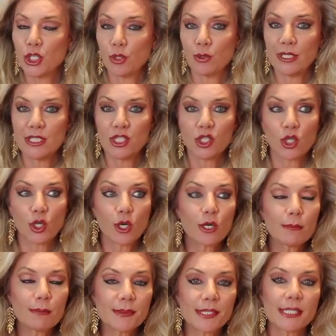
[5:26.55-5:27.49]
to in
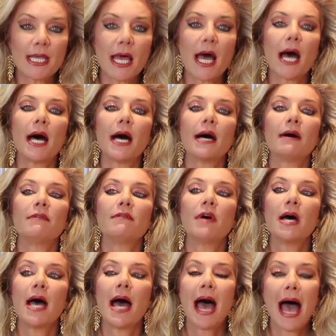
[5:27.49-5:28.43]
terms
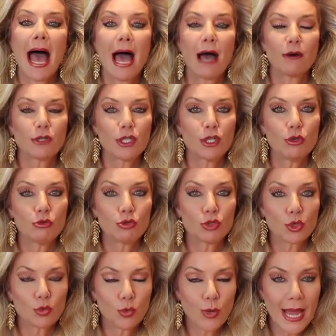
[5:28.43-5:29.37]
of how you
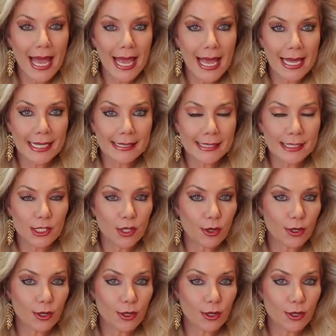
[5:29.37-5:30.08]
dress,